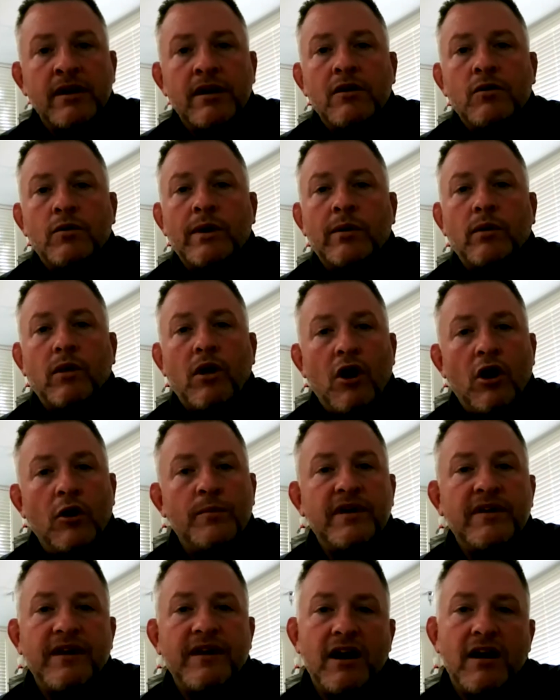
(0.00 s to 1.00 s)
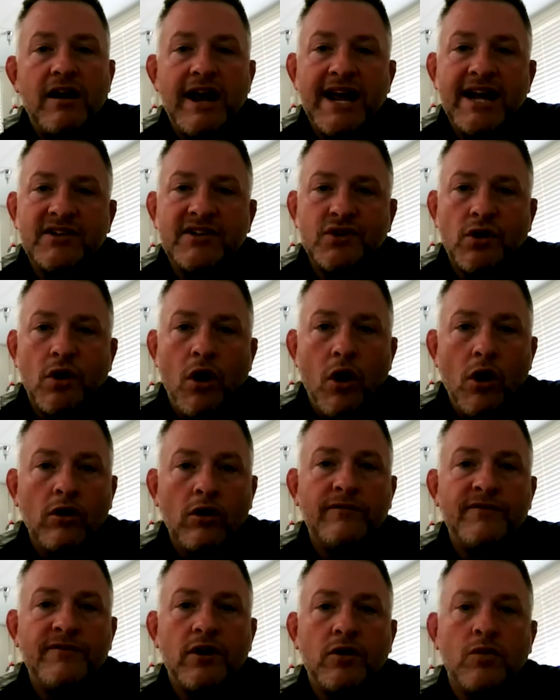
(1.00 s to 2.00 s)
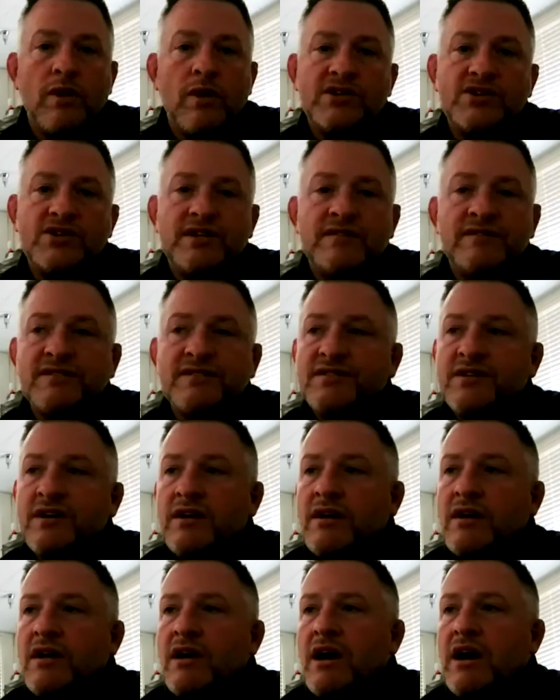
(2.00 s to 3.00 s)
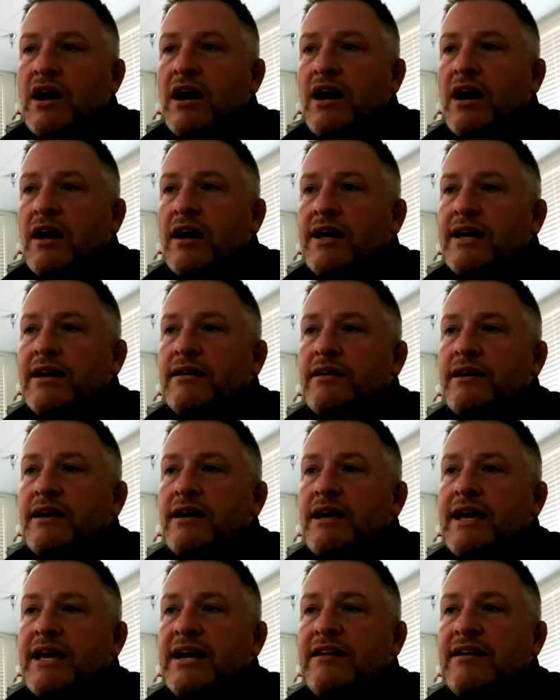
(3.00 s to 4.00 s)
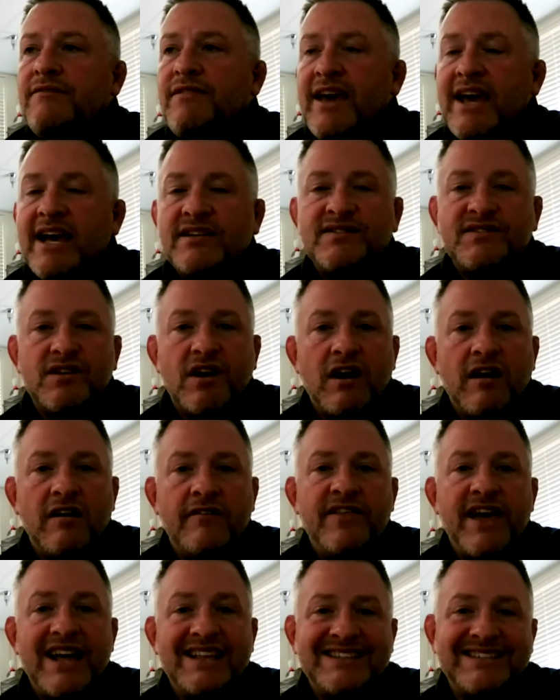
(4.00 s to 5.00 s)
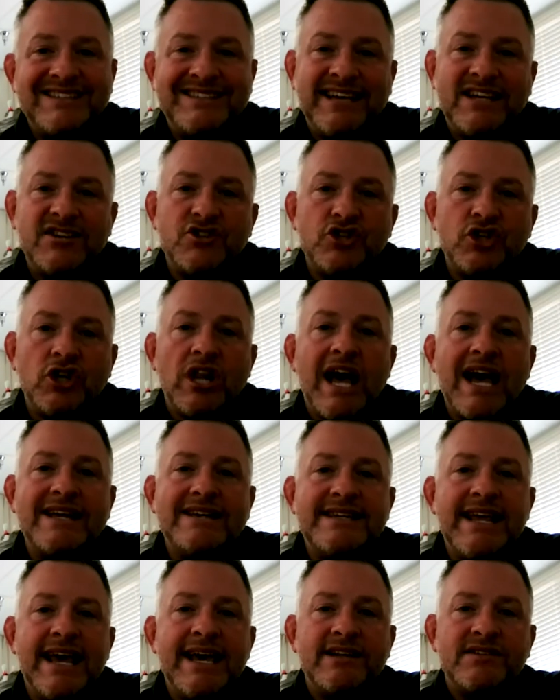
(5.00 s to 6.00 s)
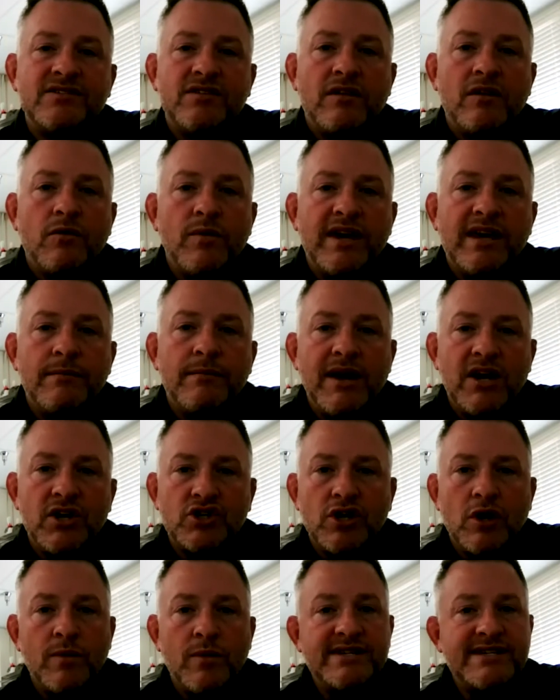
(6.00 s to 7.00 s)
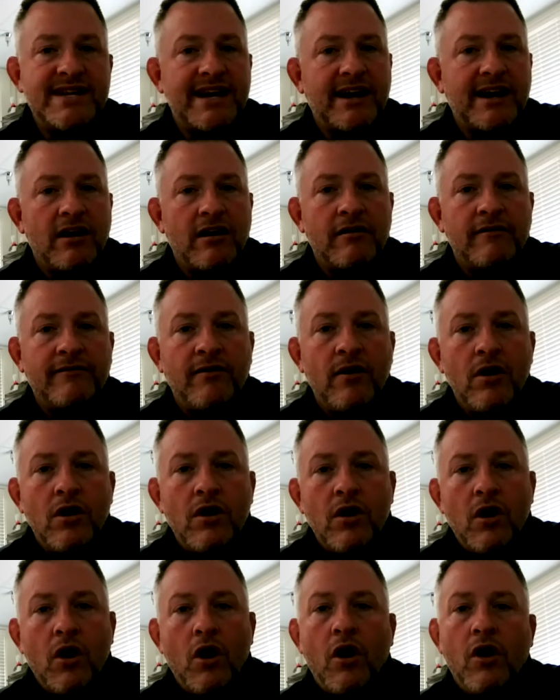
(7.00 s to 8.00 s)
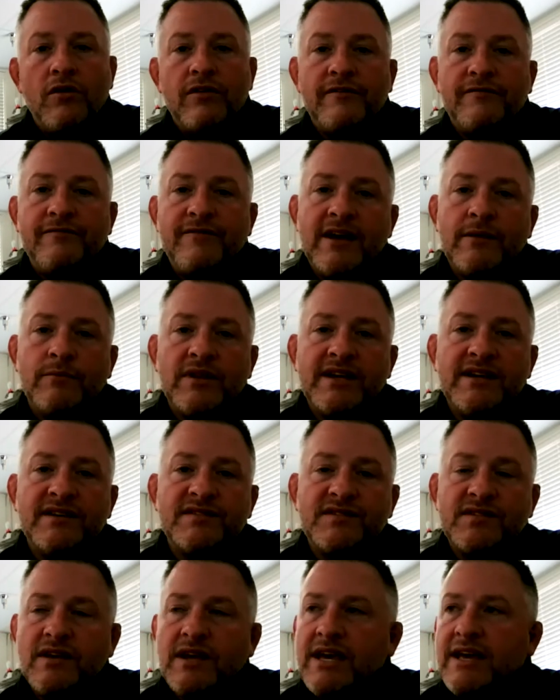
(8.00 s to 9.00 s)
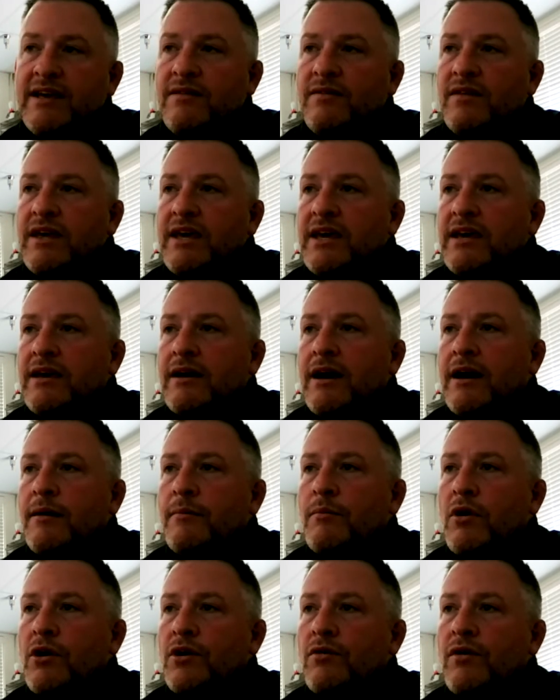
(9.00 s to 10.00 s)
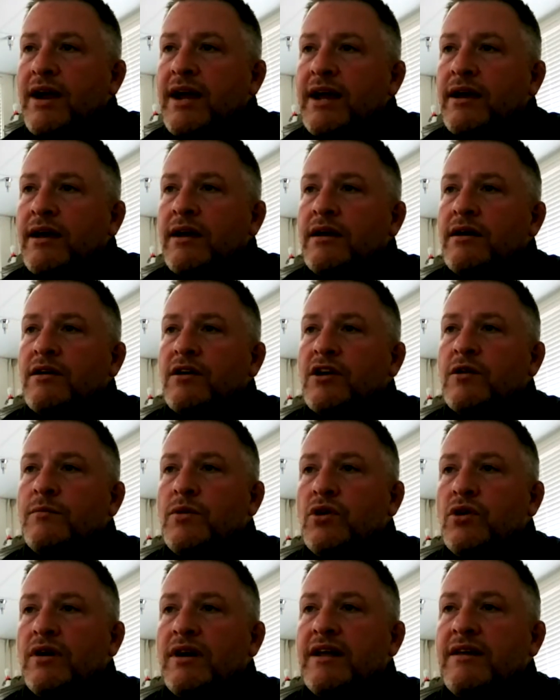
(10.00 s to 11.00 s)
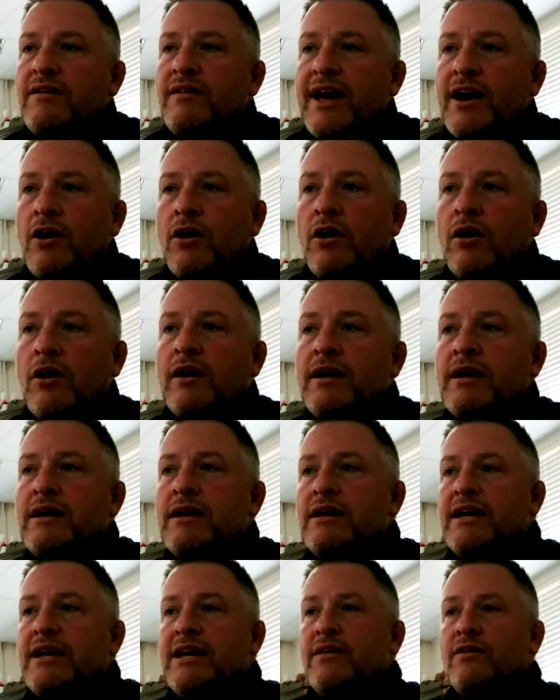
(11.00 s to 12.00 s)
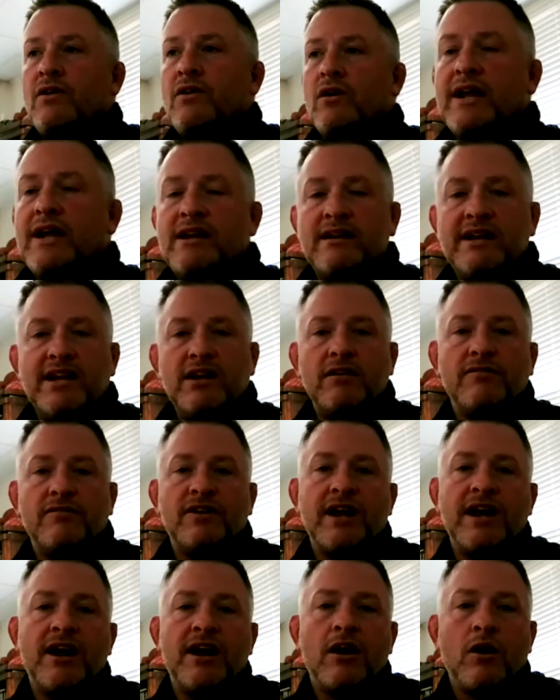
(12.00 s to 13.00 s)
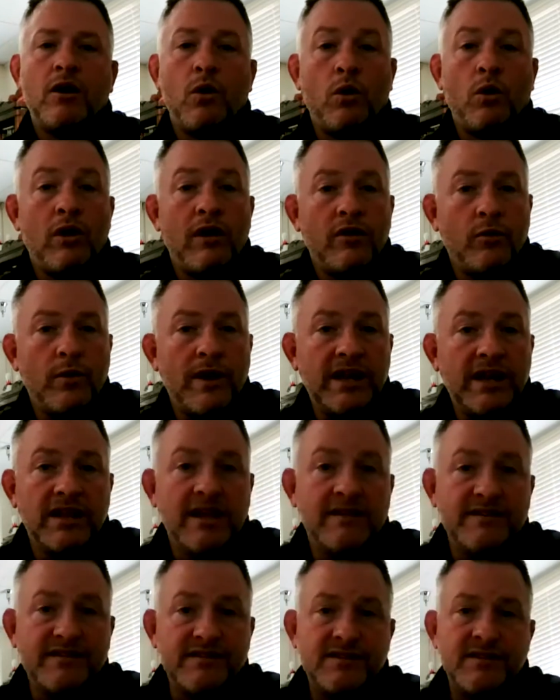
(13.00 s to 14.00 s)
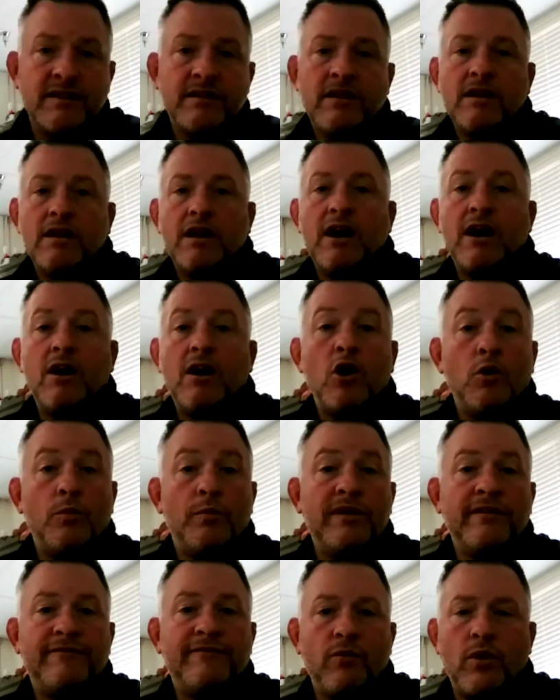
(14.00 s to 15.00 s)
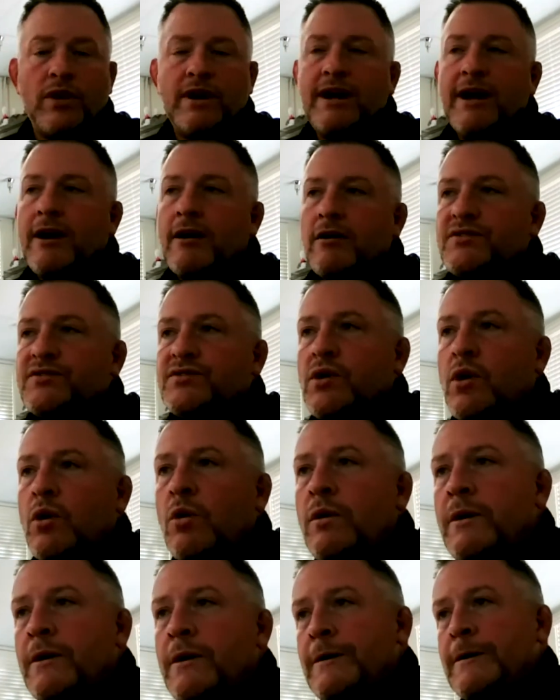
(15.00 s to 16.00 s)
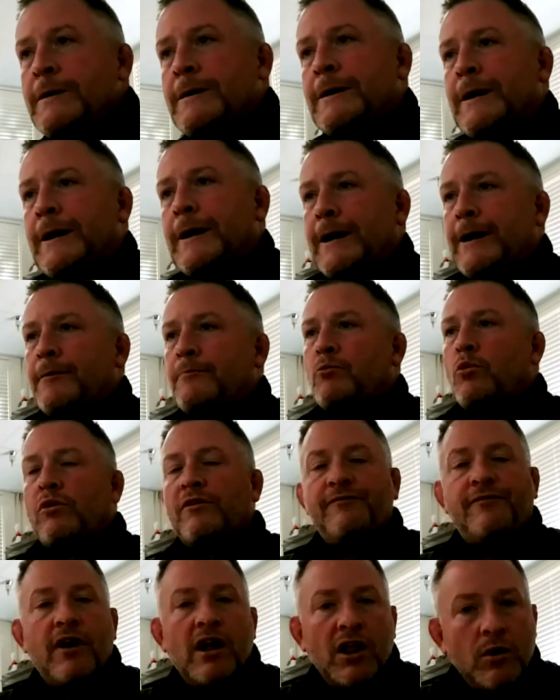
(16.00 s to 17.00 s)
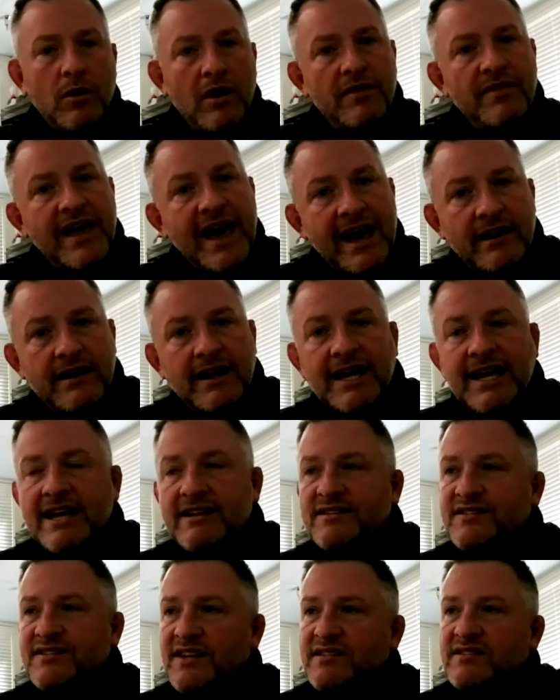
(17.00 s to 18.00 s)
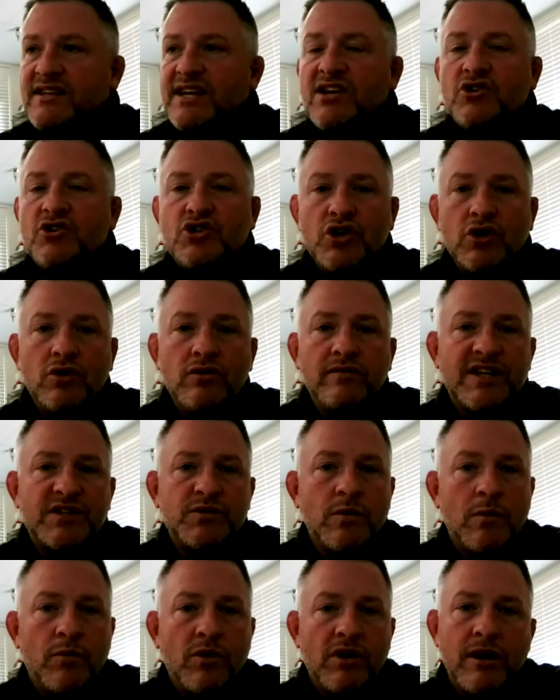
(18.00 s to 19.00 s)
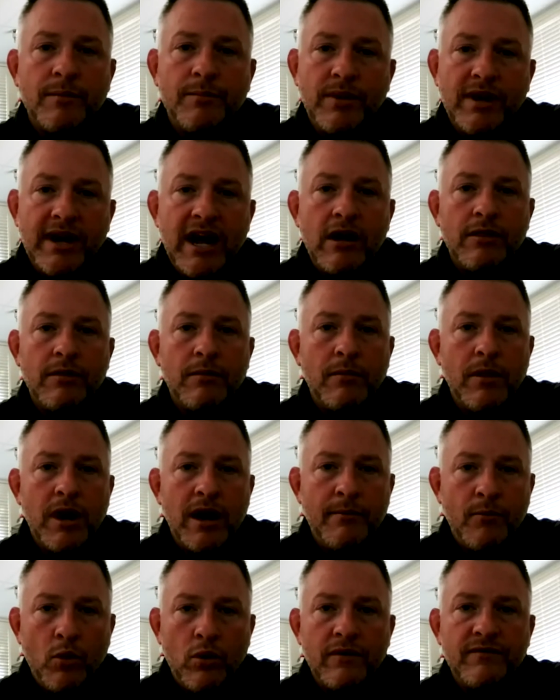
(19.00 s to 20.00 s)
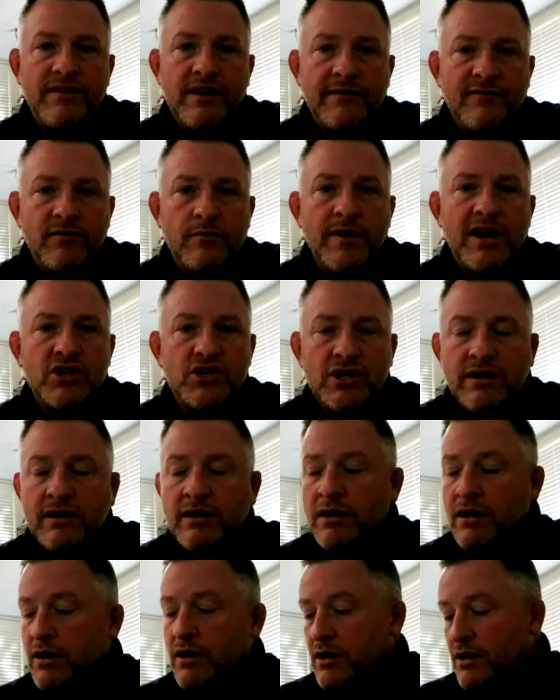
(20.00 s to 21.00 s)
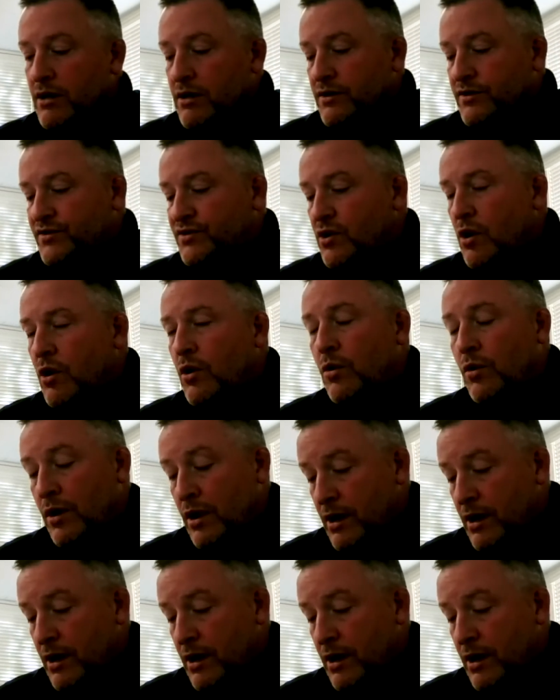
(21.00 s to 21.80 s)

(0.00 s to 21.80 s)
We will all be there to answer all of your questions in advance of that 6 July date so that we can make sure we take care of all the families in the Monterey community that are either need of care or on the wait list hoping for care. So more to follow on that. Again, 16 June, that's when we're going to put out more of the information. So